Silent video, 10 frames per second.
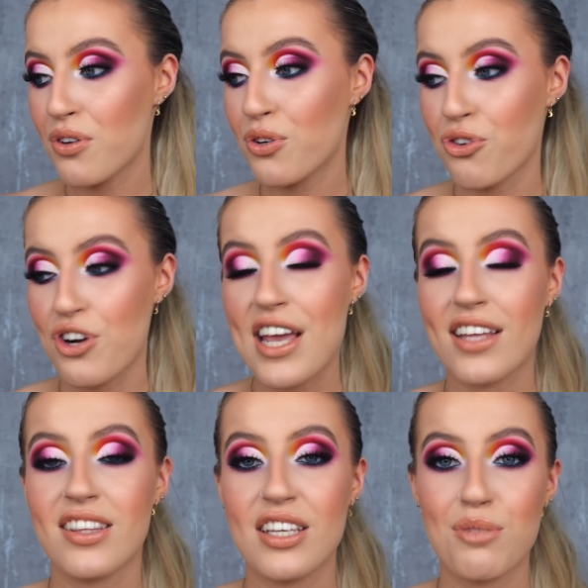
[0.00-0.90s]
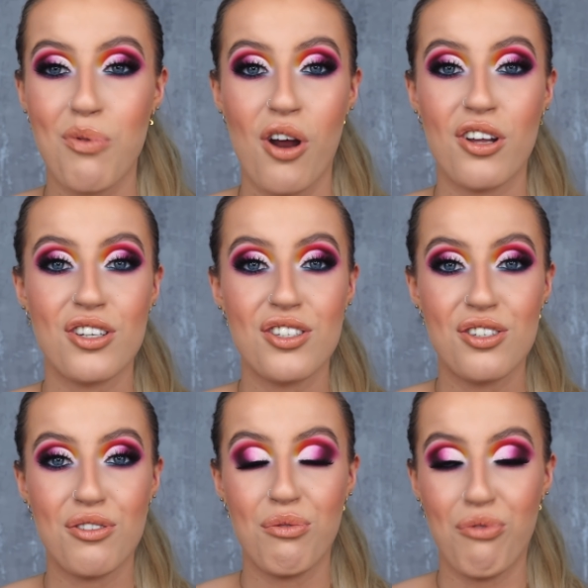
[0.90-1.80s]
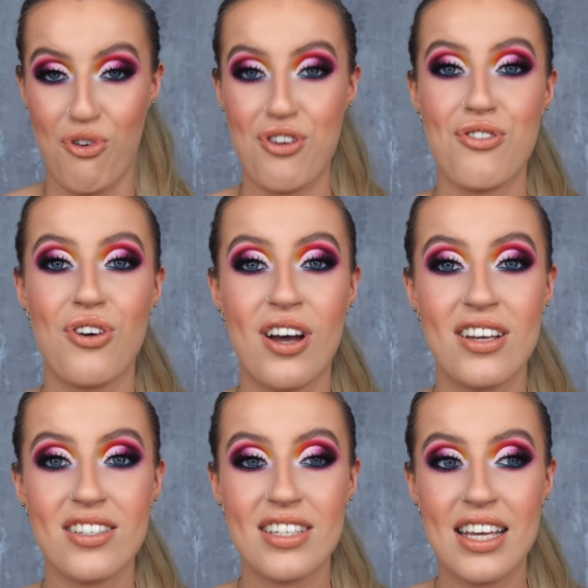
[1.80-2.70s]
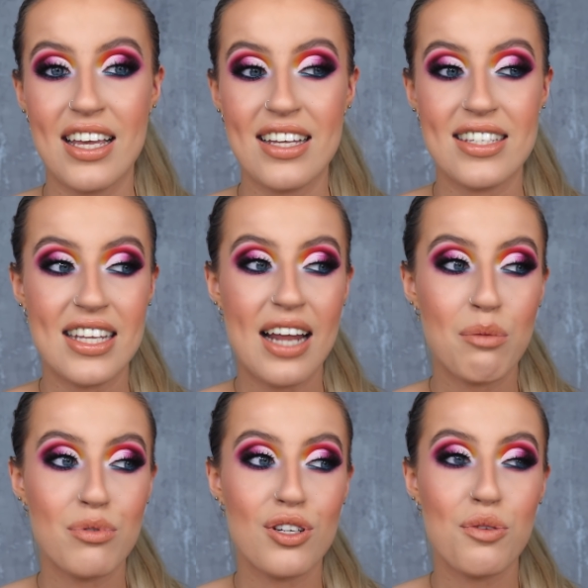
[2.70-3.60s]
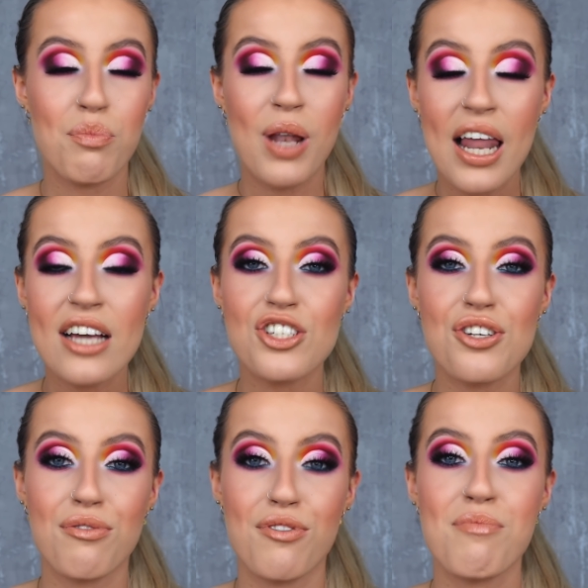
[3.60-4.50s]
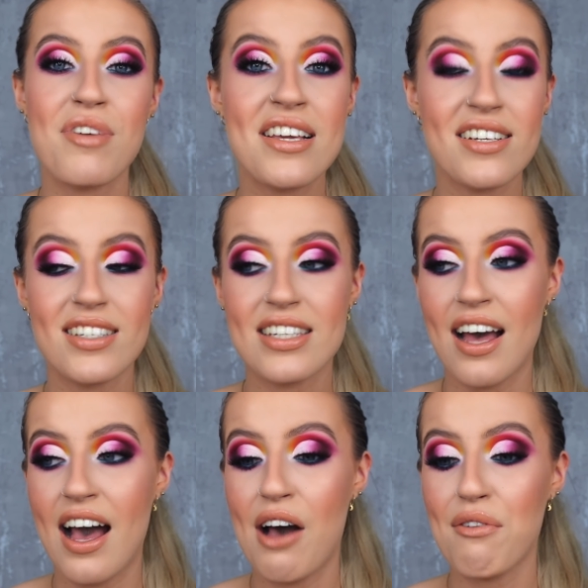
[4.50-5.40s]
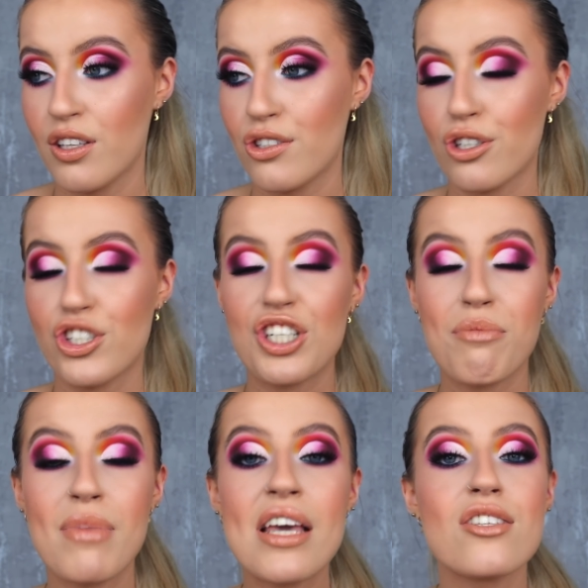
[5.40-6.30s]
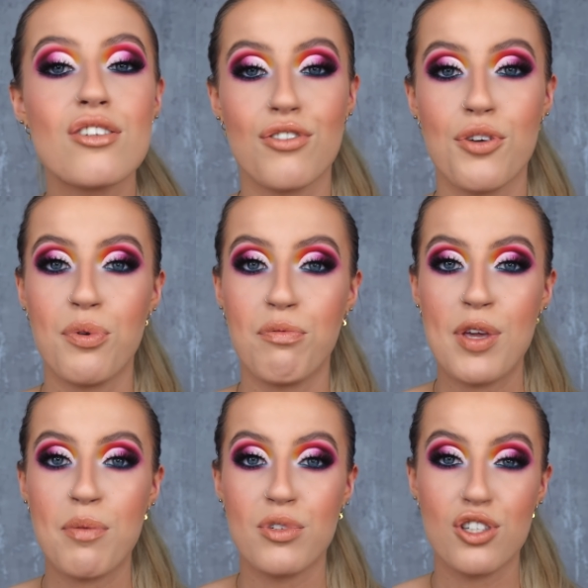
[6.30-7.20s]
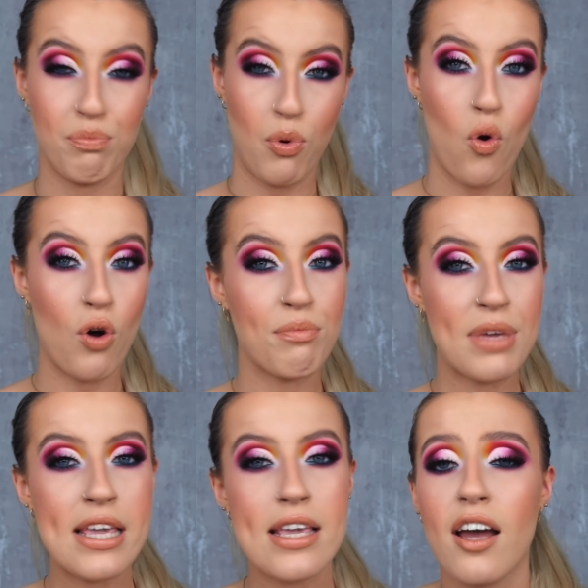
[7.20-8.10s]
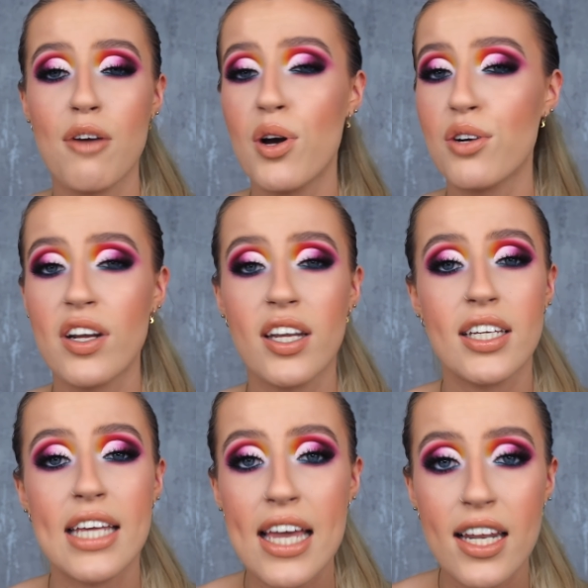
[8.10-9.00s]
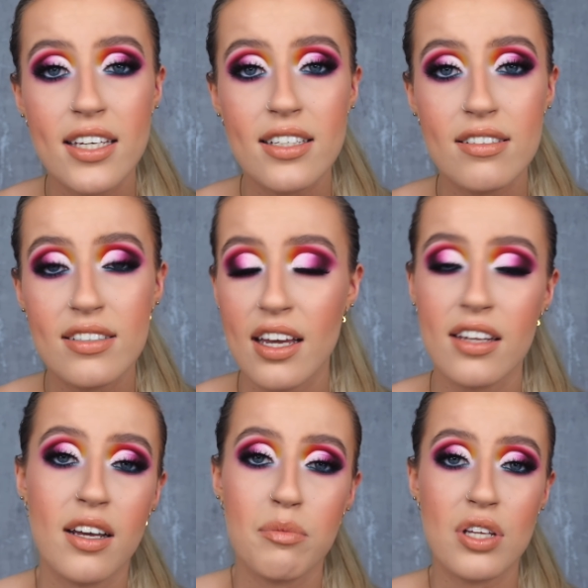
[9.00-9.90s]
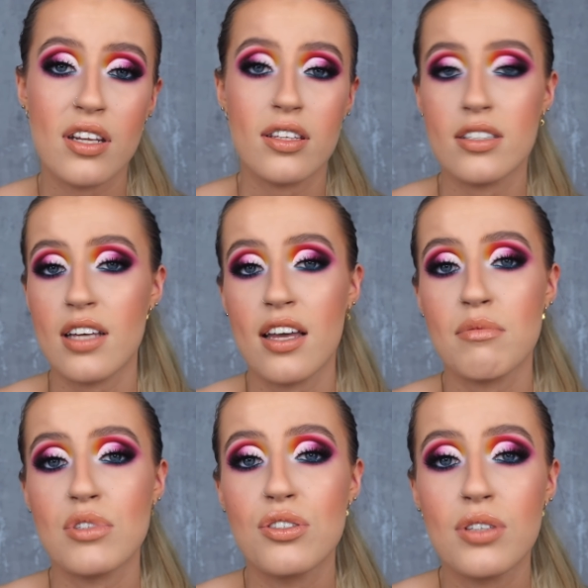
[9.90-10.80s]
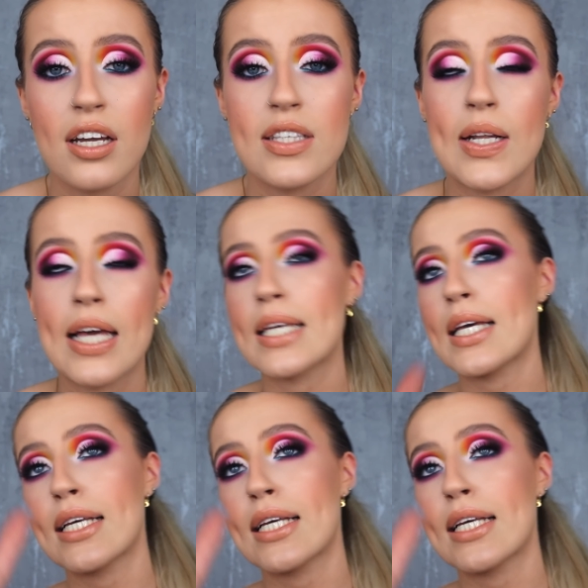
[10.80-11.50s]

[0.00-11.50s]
create these products for you guys. It's an absolute pleasure for me to have such an amazing group of people support me. I walk around like an alien 99% of the time, and you guys are like,